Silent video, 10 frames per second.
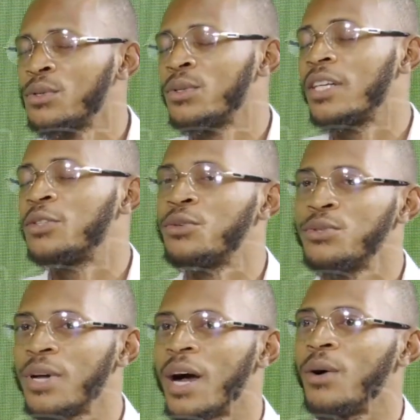So that
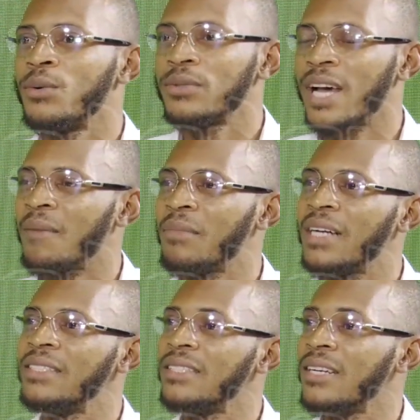shows you how time
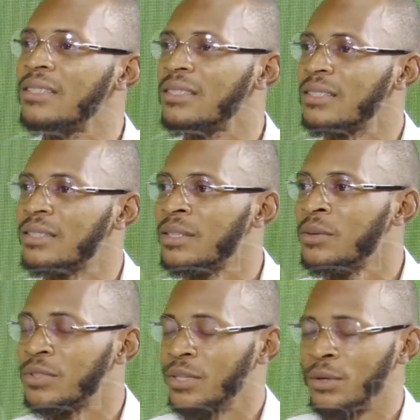can change
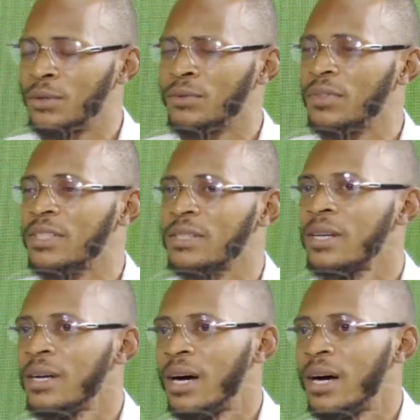with a lot of things.